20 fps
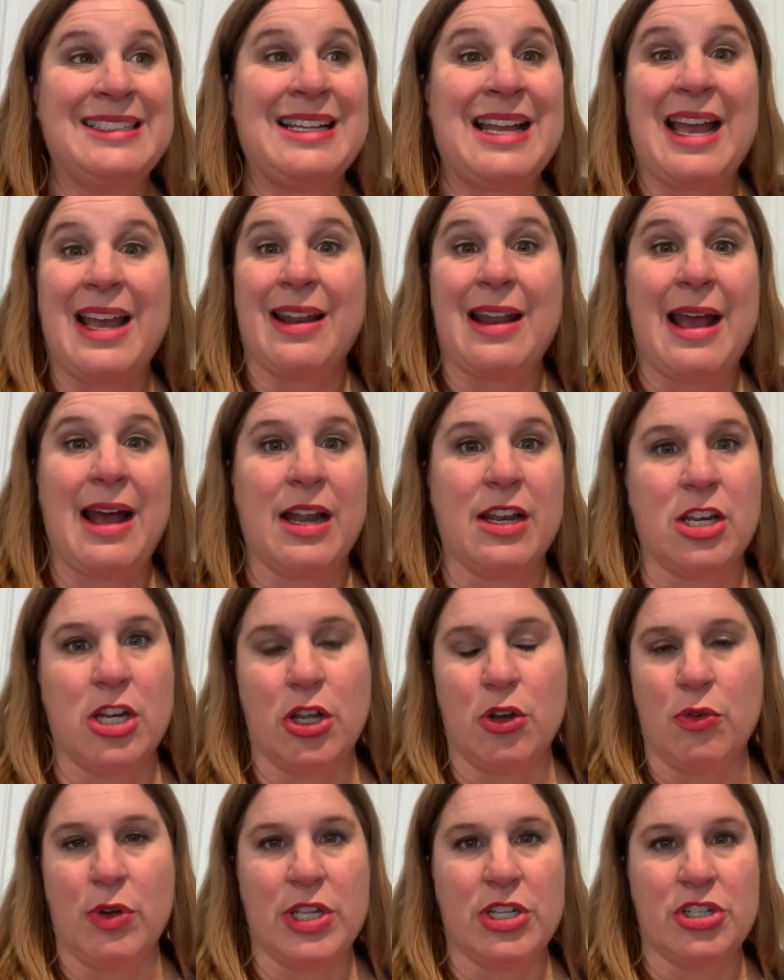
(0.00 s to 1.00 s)
and had
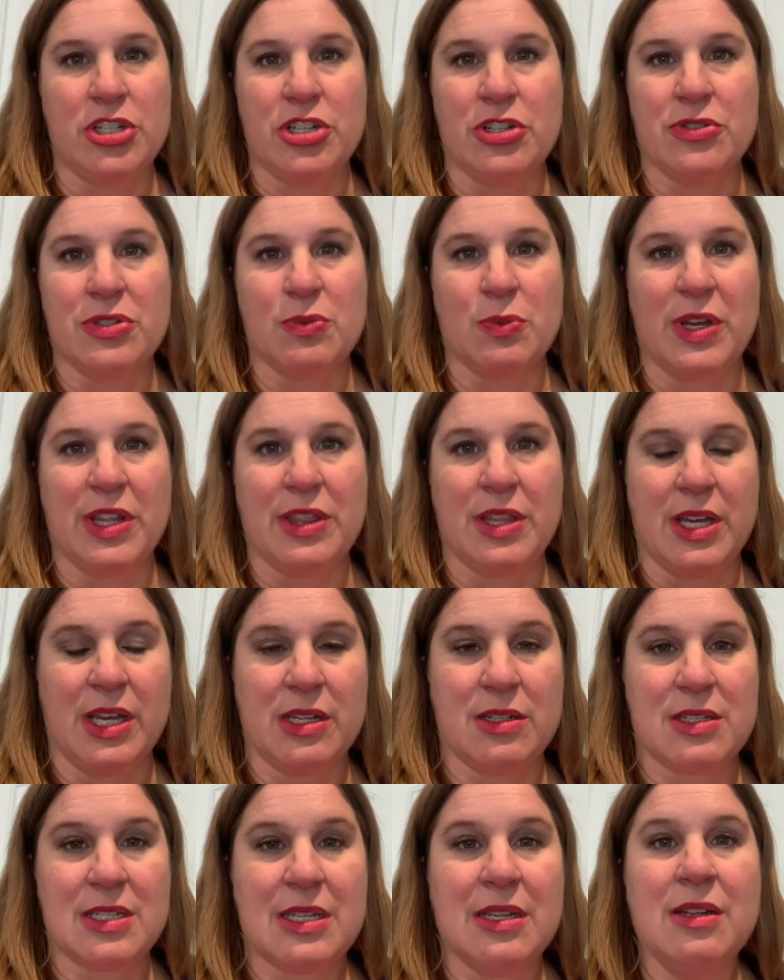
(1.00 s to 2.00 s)
no issues with
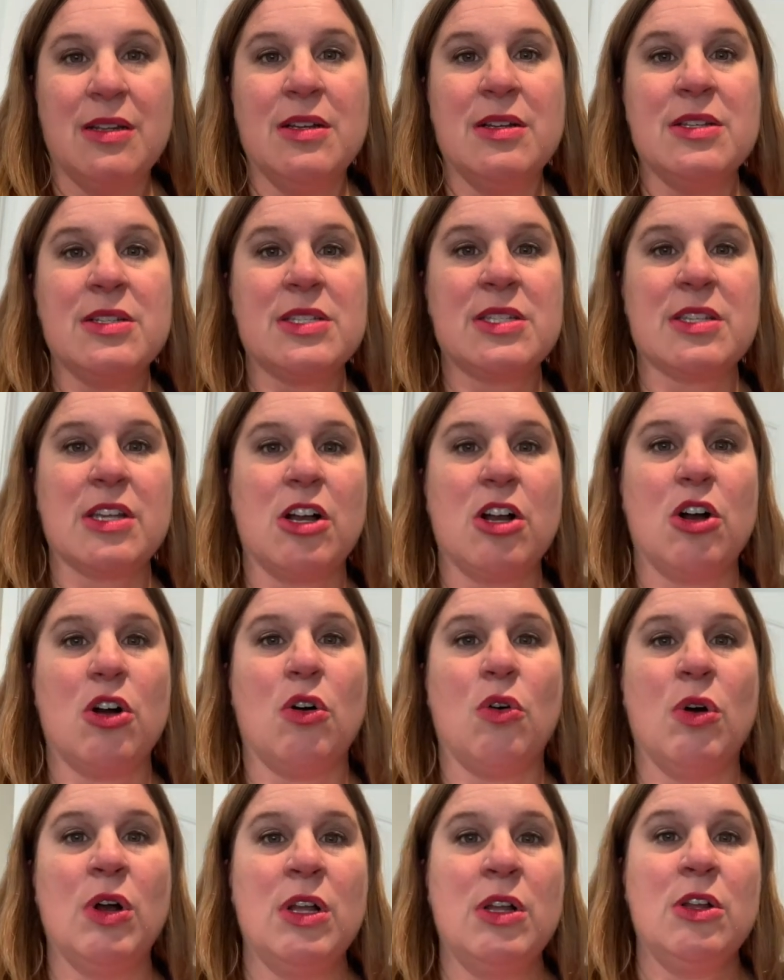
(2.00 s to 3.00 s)
it.
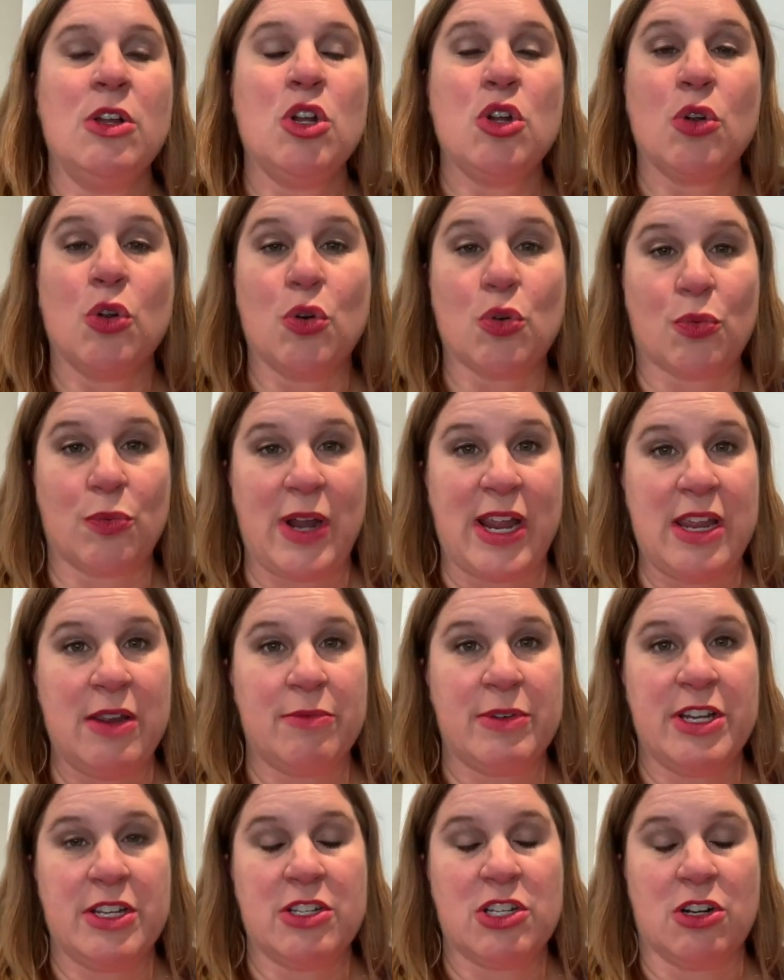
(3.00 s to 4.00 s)
So great
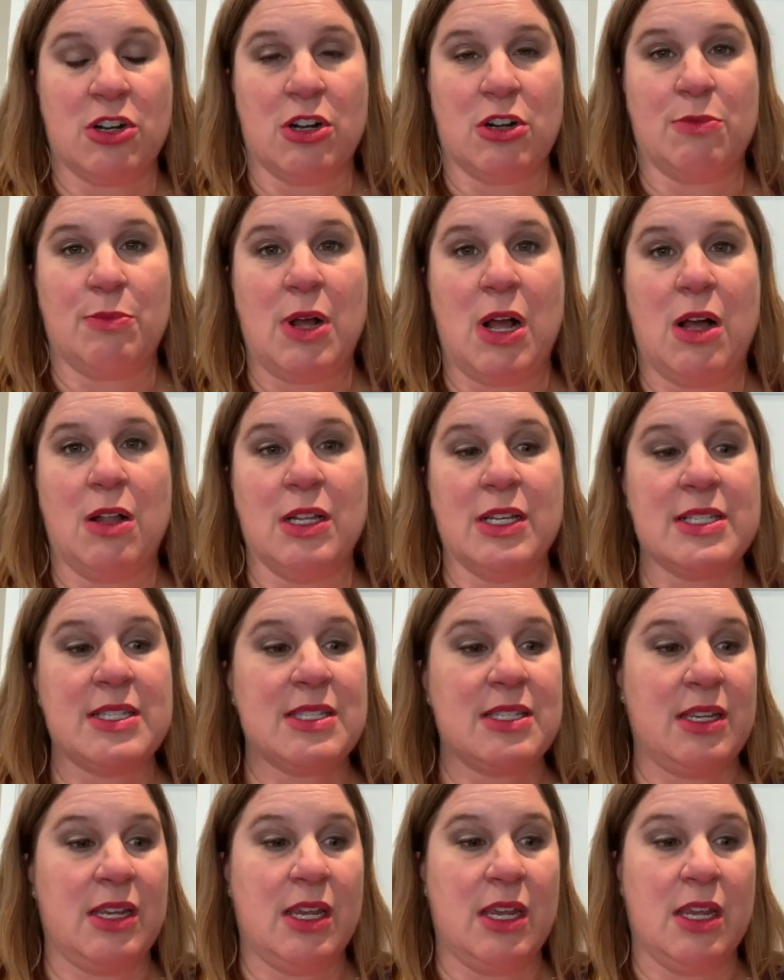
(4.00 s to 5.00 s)
return
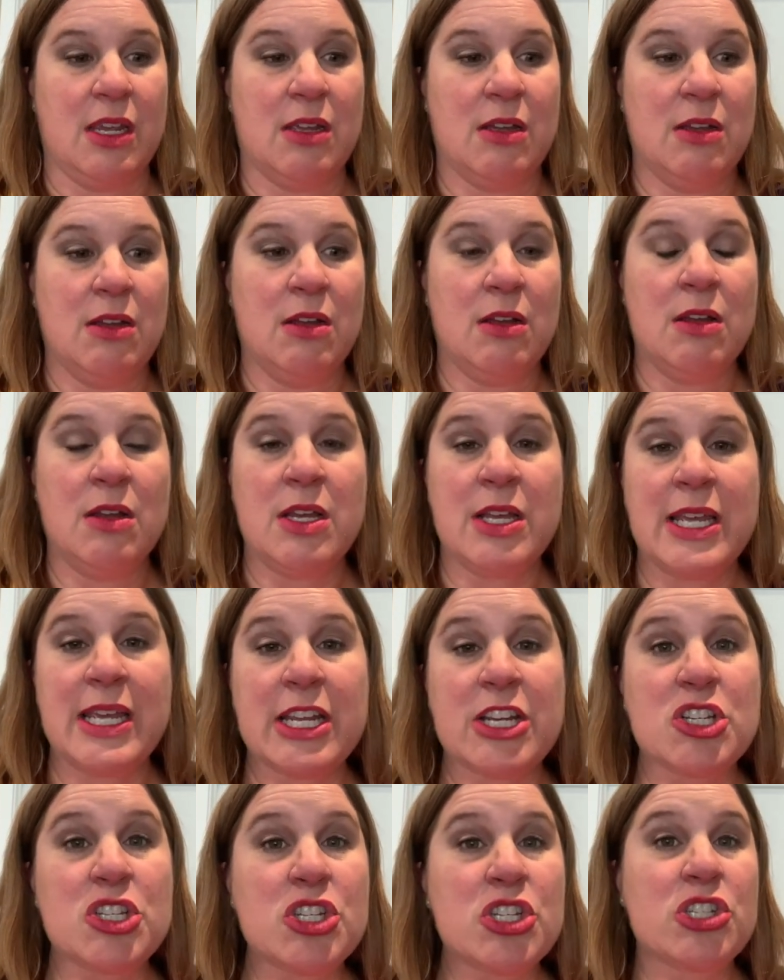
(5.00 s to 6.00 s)
policy,
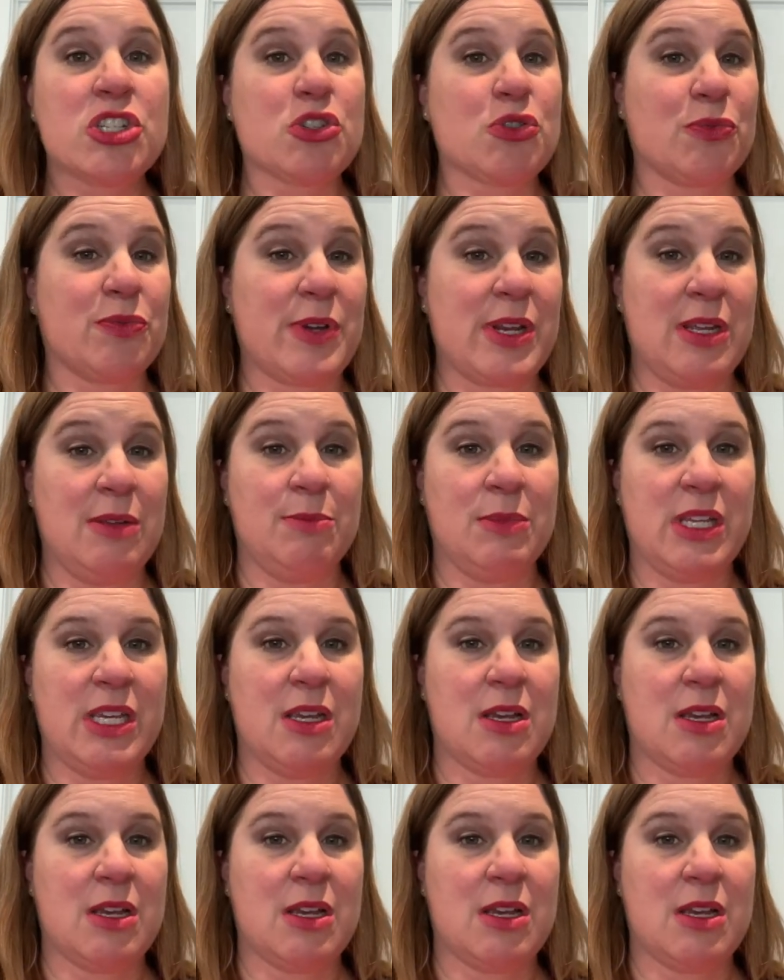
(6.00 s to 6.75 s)
extremely